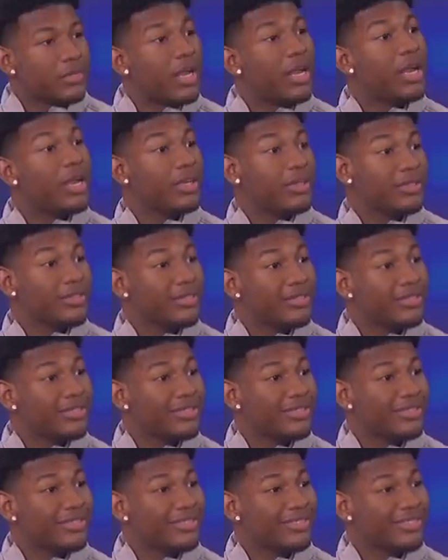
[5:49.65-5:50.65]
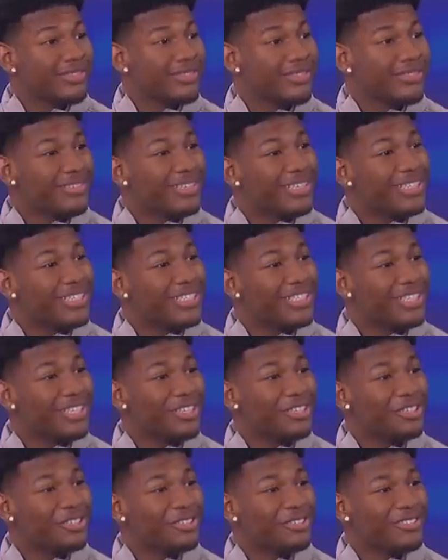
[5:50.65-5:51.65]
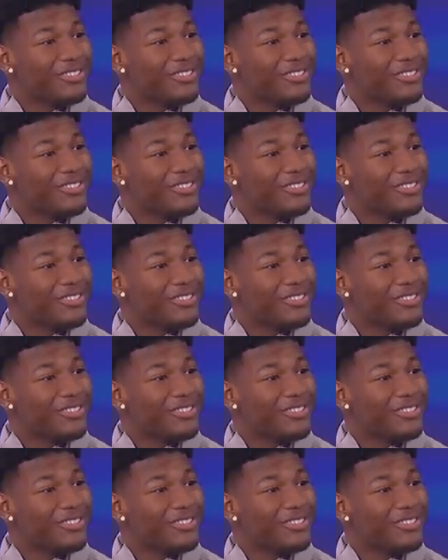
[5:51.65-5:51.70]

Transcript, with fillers: Hi. Good to see you.